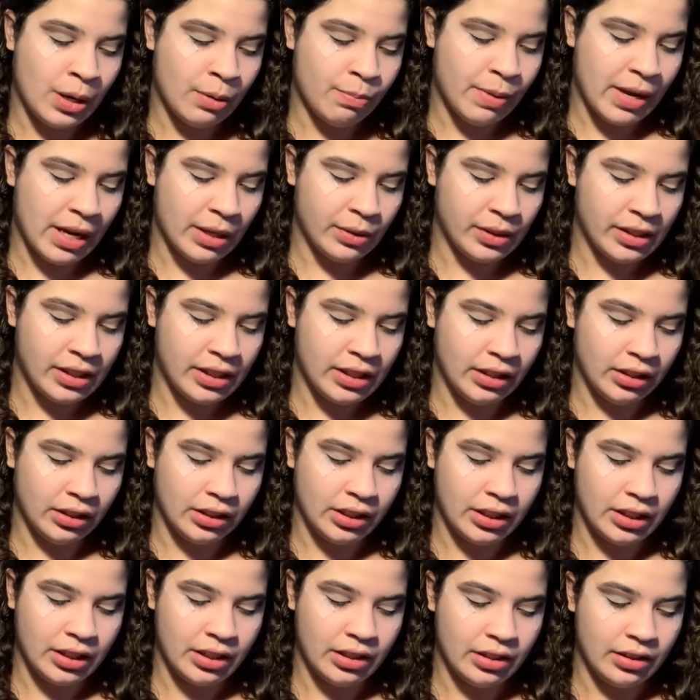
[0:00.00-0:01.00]
about
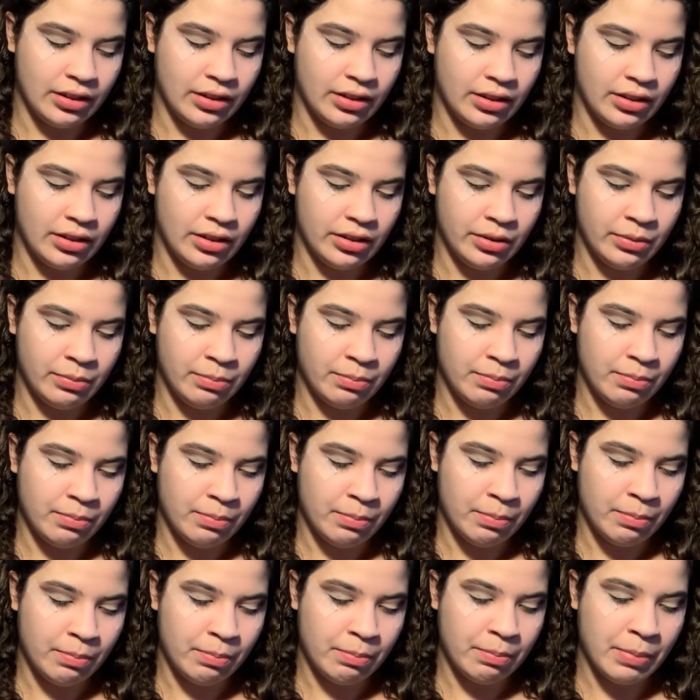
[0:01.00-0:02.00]
Cilka's
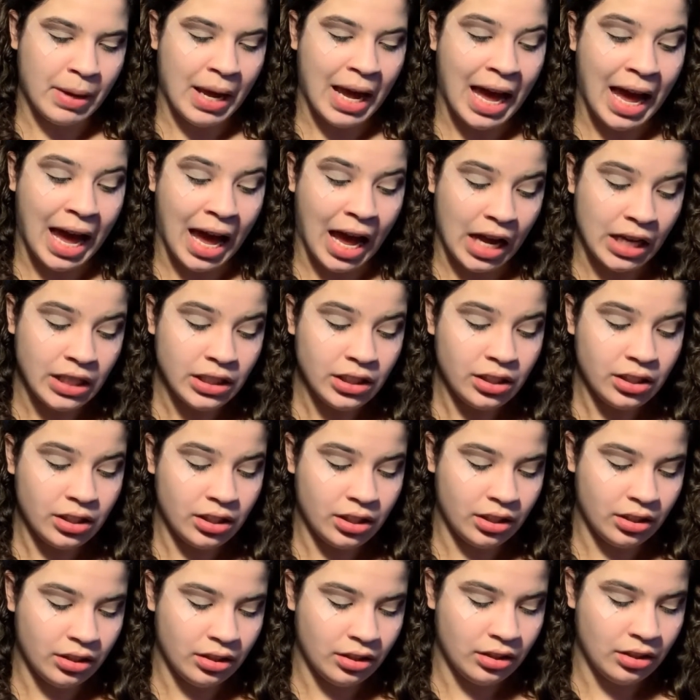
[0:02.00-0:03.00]

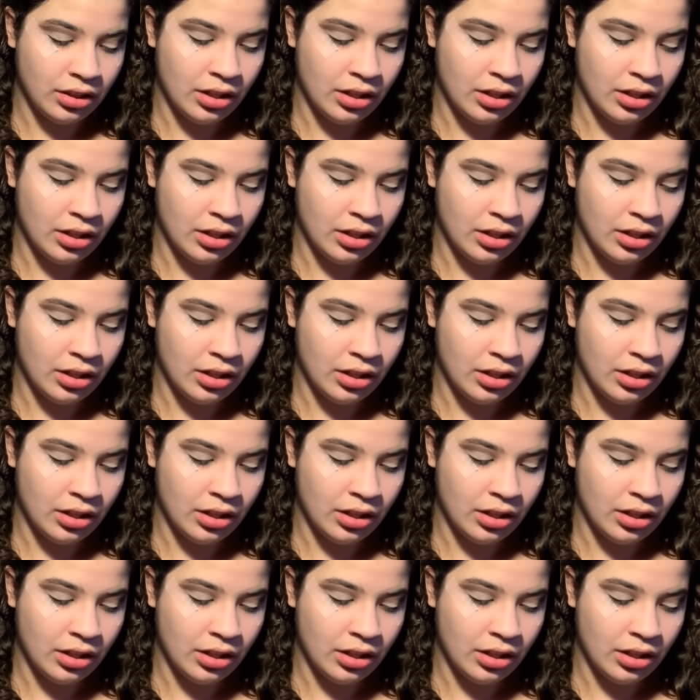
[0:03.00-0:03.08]
past.